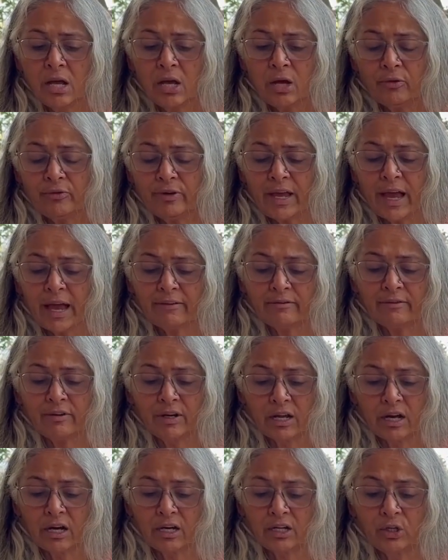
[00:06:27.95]
we have
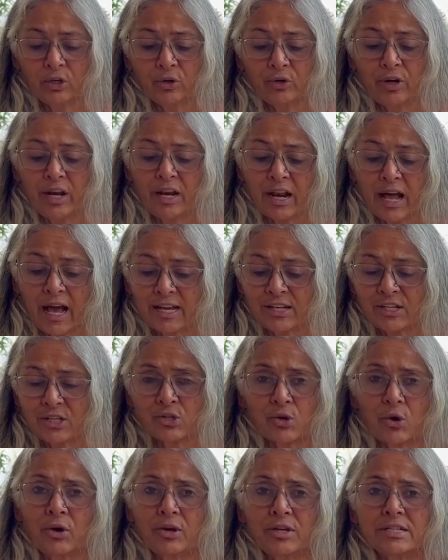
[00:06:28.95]
learned to deny
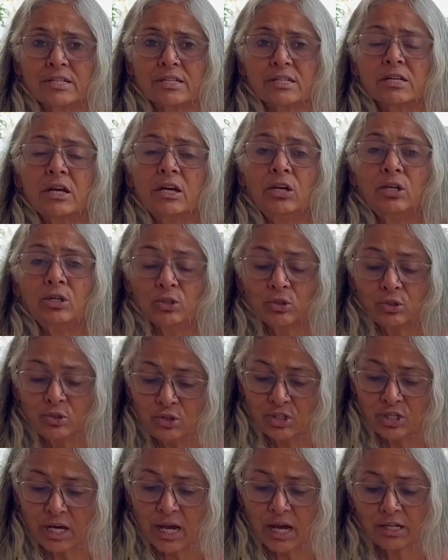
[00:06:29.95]
choice, to
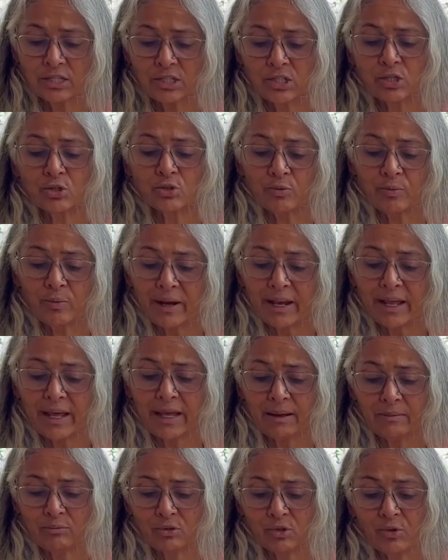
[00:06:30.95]
judge, to
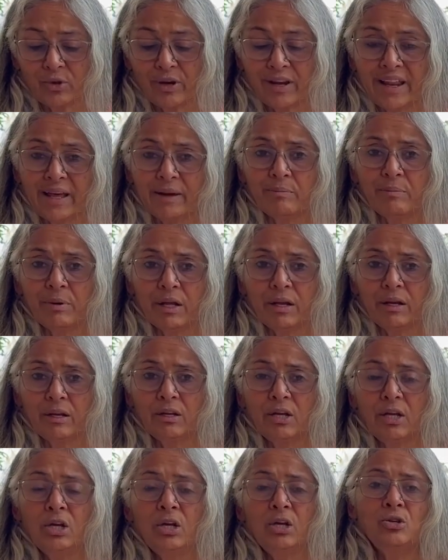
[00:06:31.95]
blame, to label,
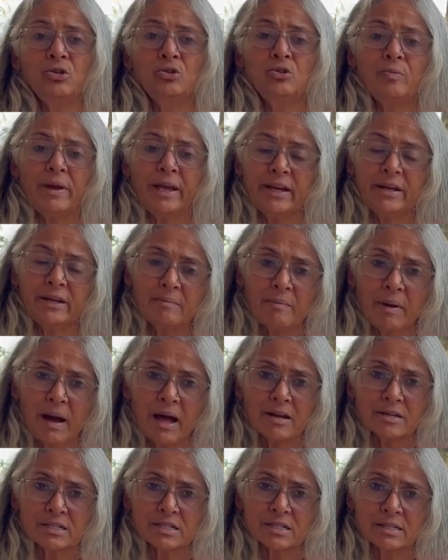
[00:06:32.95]
to make
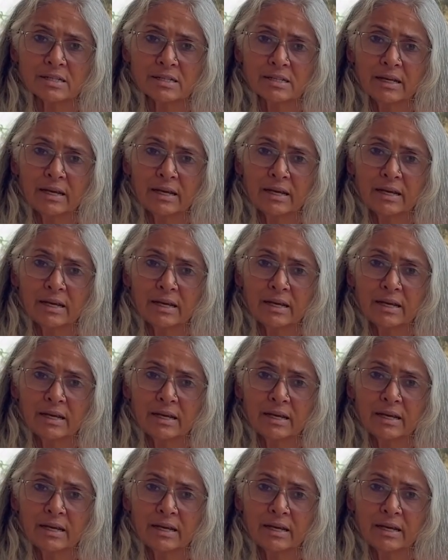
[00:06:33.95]
demands.